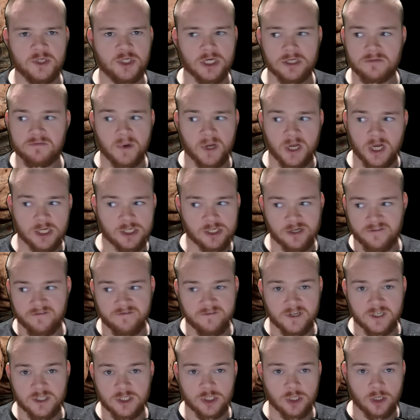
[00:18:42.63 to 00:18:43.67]
just because your
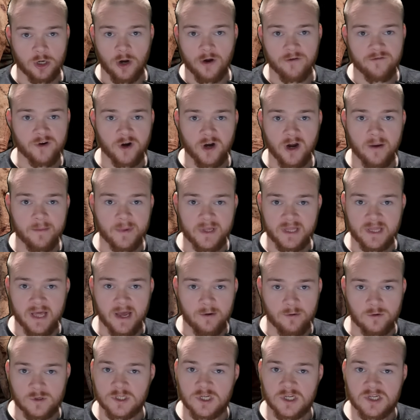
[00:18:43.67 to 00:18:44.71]
fists are overcoming
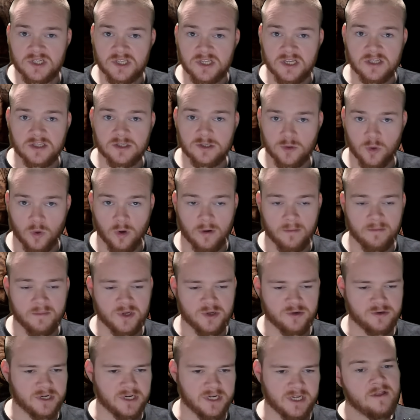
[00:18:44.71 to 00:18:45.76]
that resistance or
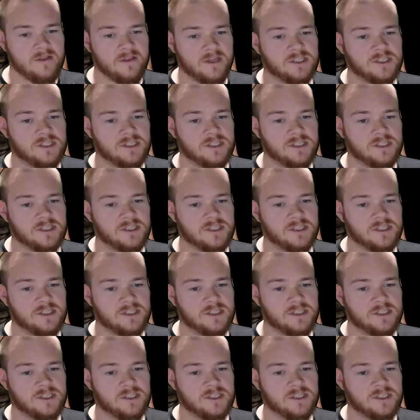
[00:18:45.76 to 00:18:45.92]
immunity.